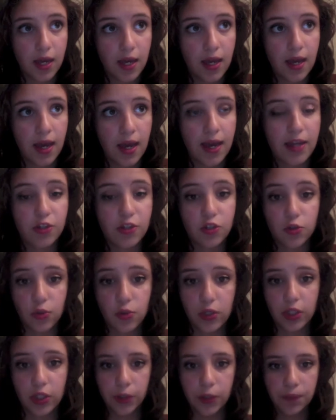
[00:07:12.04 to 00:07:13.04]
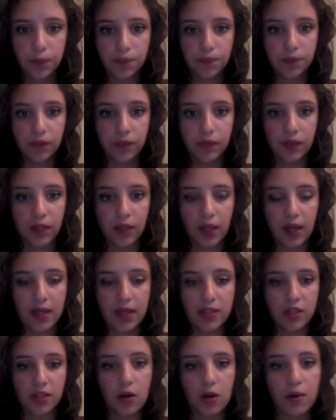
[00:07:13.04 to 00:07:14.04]
a drill
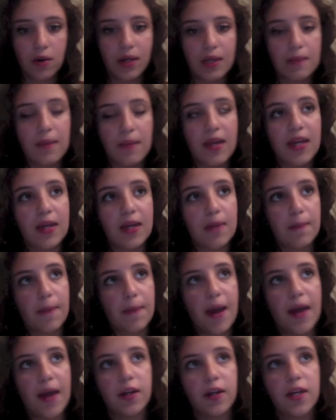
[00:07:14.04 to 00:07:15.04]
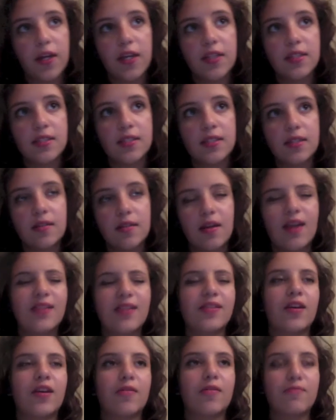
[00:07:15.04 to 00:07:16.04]
as our already made battery and
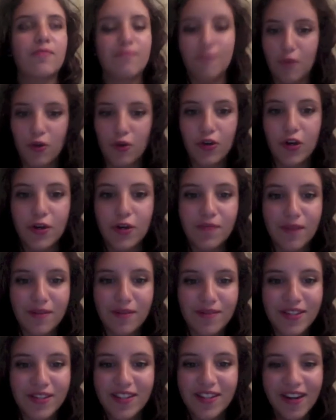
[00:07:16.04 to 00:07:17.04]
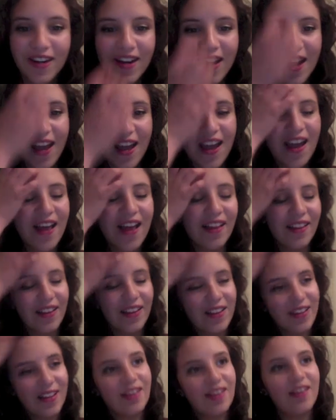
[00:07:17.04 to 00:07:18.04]
as our motor.
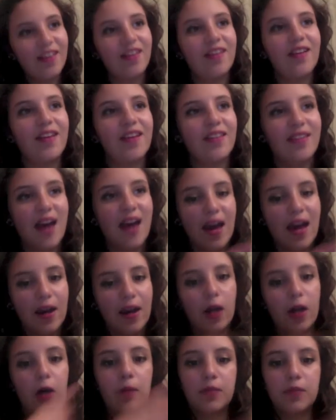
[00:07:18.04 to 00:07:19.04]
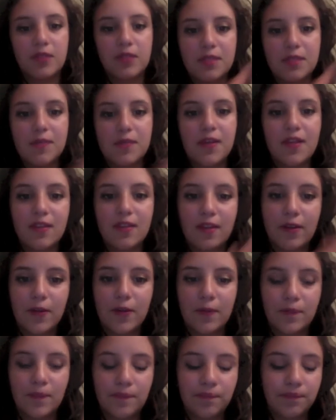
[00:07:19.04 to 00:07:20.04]
And that helped spin
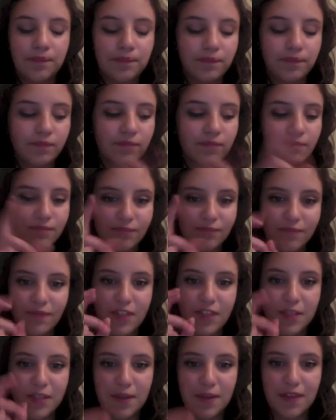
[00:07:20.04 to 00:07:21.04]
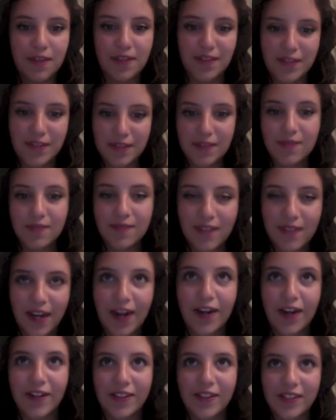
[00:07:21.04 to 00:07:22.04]
the
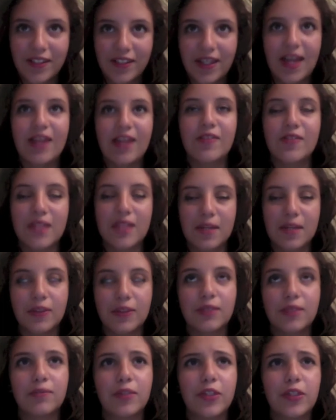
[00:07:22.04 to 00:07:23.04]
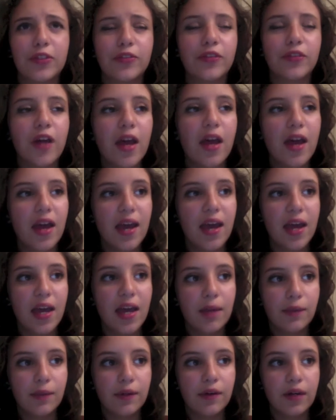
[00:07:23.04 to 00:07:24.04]
stairs so that it was able to move.
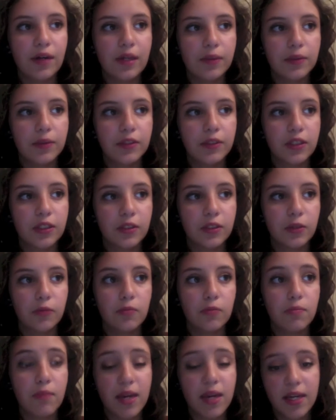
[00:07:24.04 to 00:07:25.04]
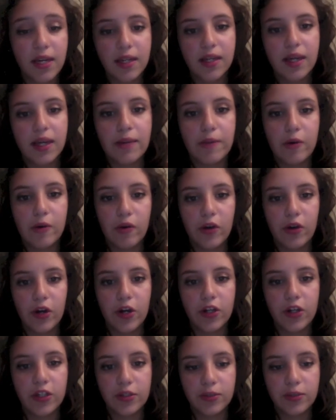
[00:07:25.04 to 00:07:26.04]
And we were able to make a motor
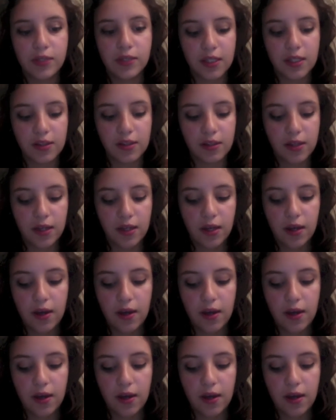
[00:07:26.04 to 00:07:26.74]
using the